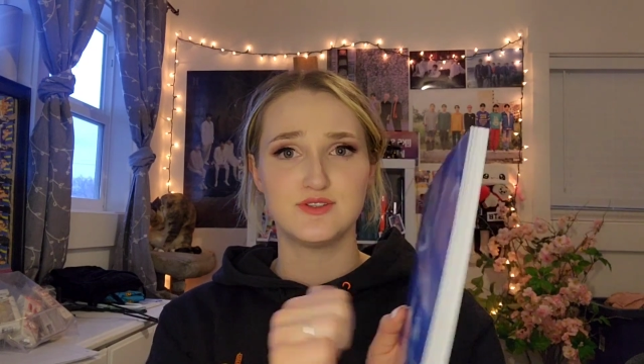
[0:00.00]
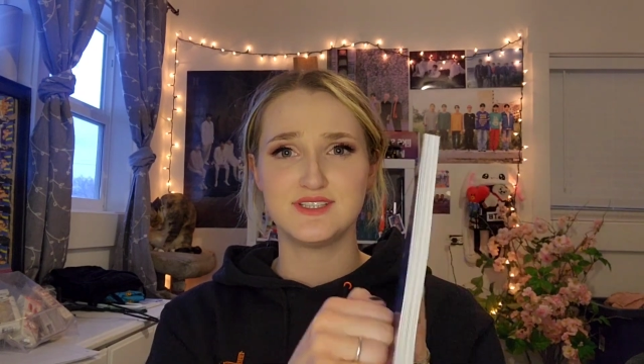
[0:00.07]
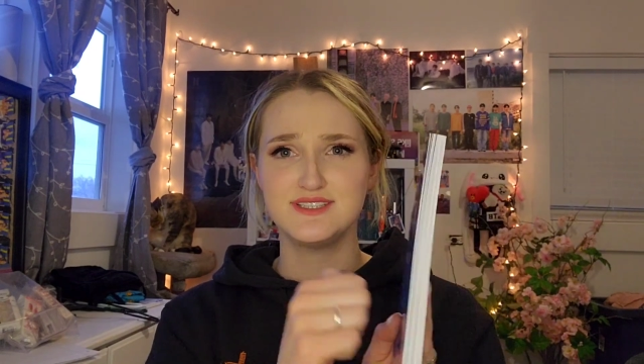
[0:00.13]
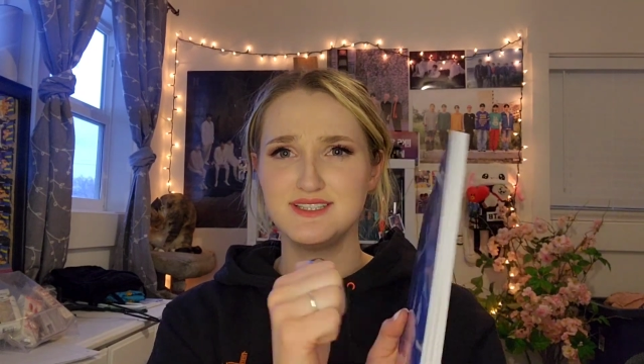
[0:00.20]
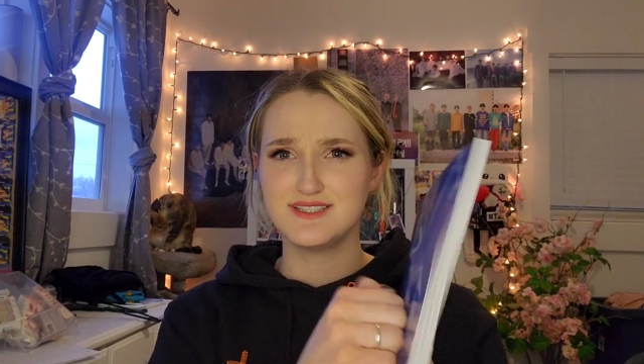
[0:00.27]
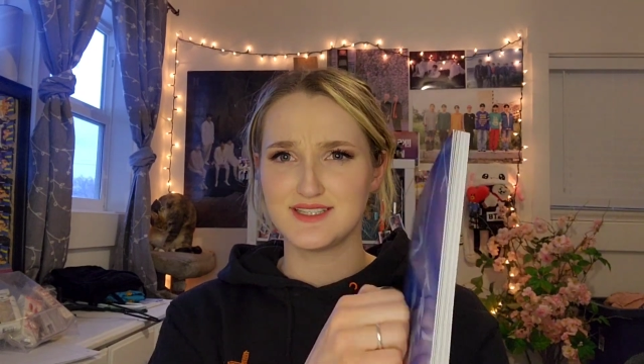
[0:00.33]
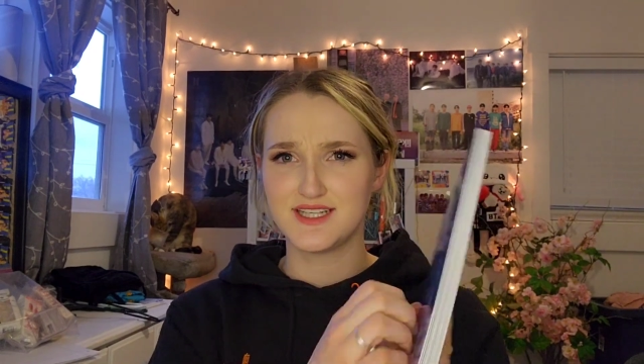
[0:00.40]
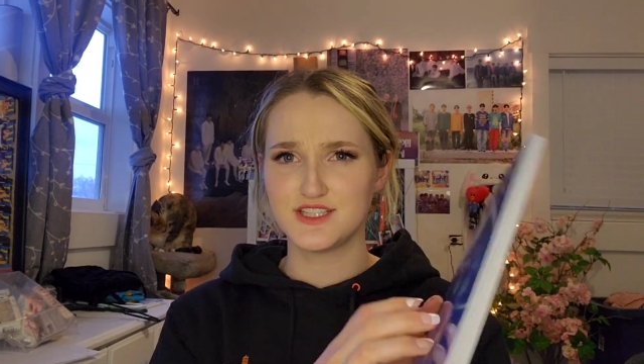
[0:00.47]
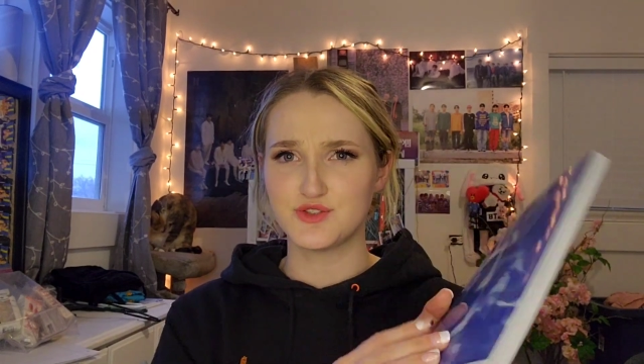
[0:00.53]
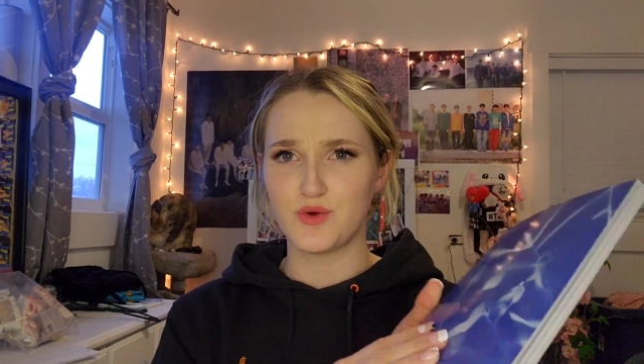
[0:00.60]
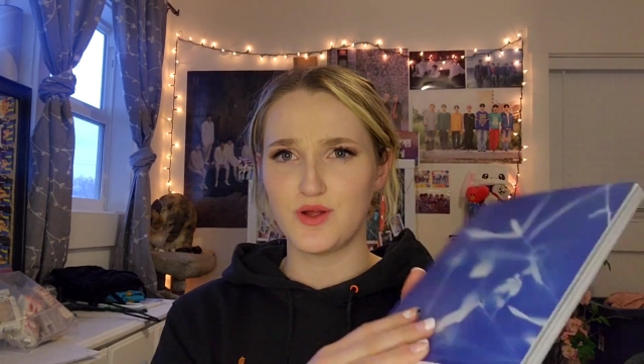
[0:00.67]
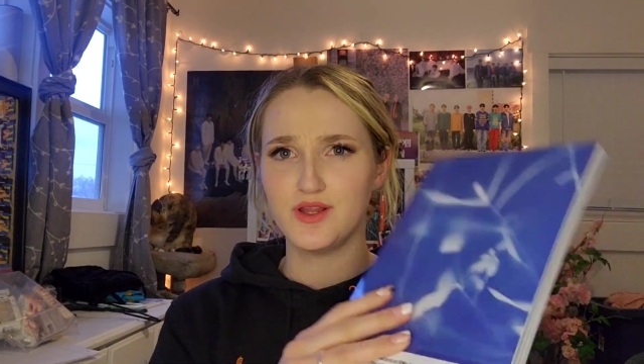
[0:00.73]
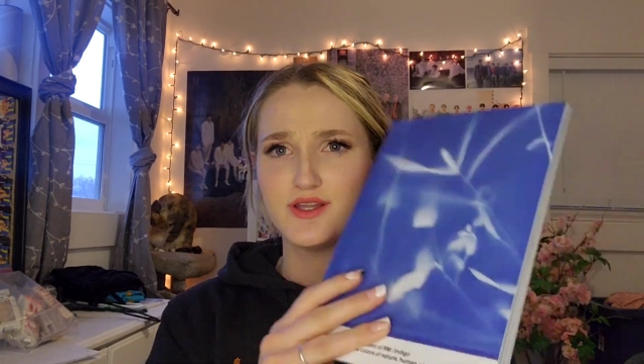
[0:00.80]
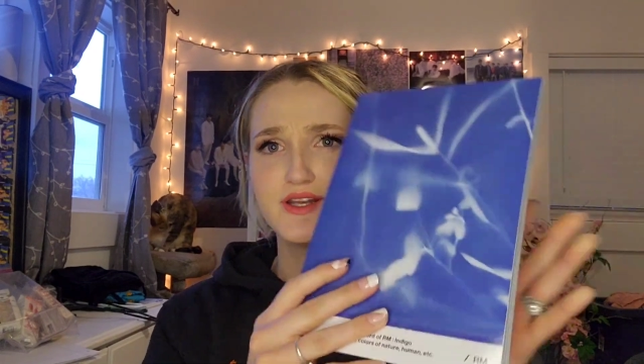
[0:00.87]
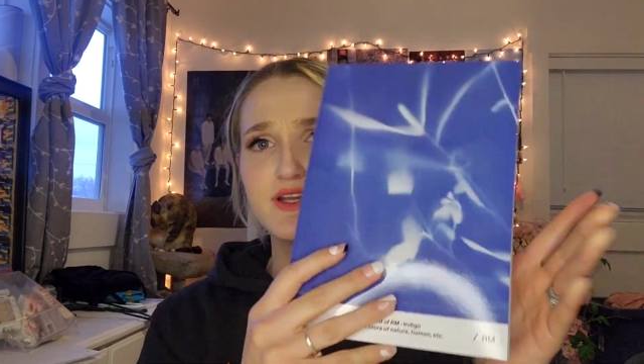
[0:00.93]
This is nice
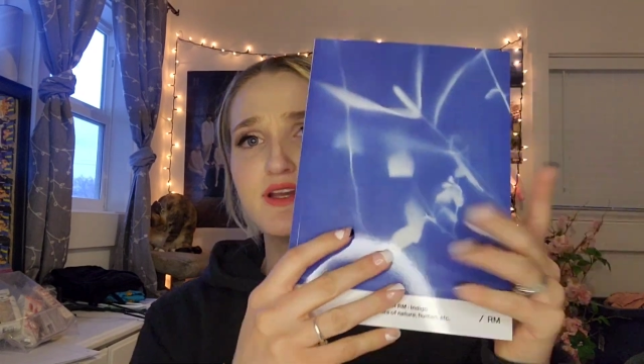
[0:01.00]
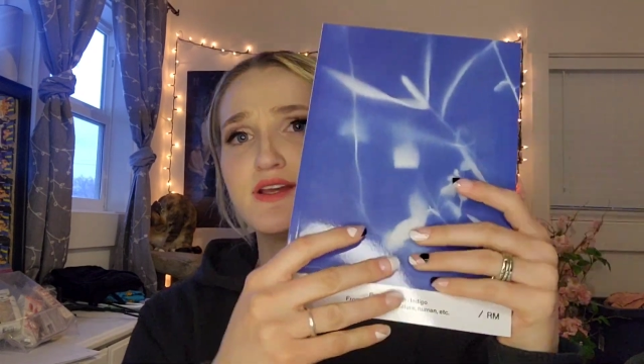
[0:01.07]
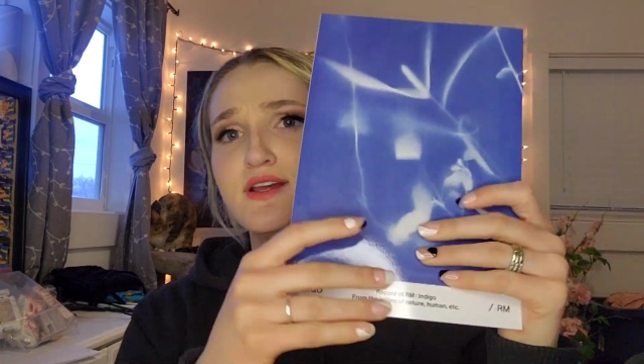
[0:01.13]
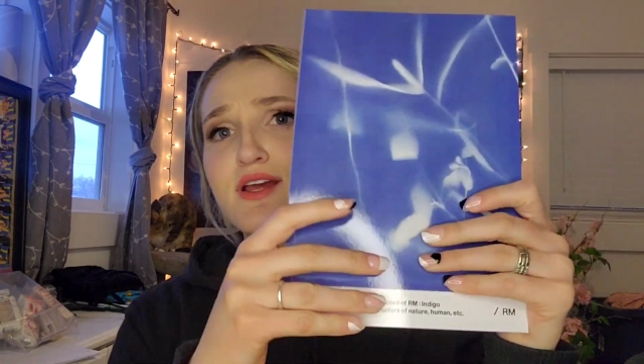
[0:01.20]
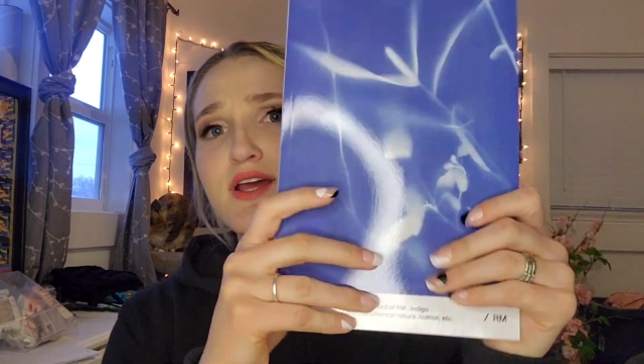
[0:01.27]
quality.